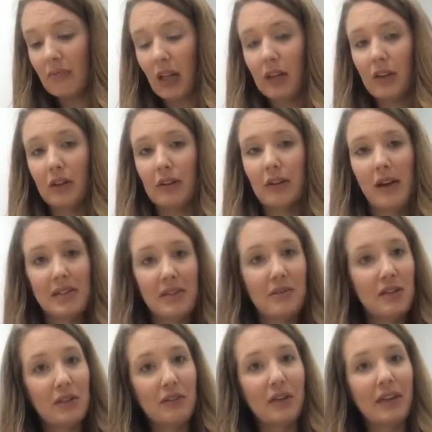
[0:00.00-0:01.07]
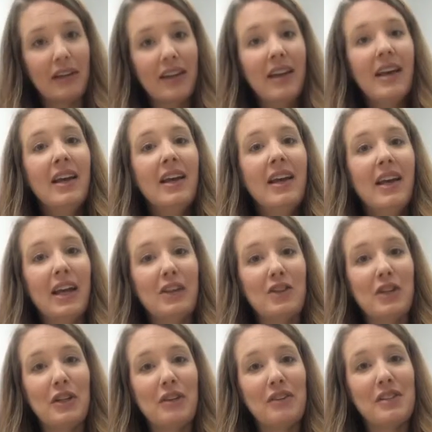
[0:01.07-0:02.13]
And there are lots of different
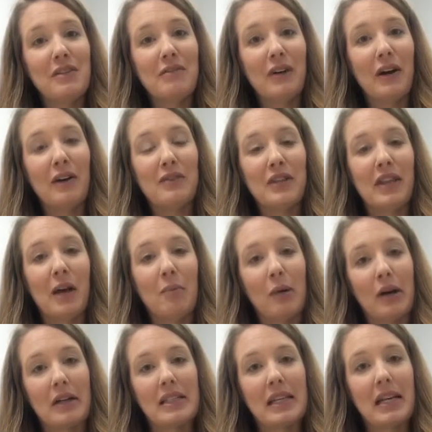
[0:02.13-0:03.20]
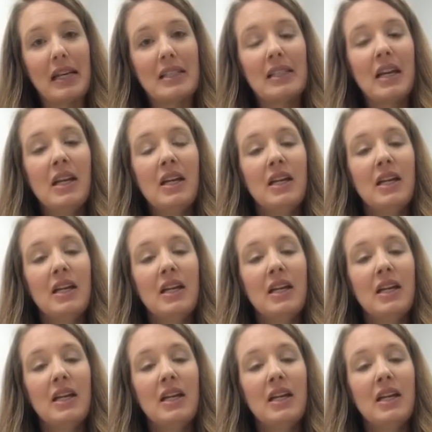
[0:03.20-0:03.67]
engineers involved in that process.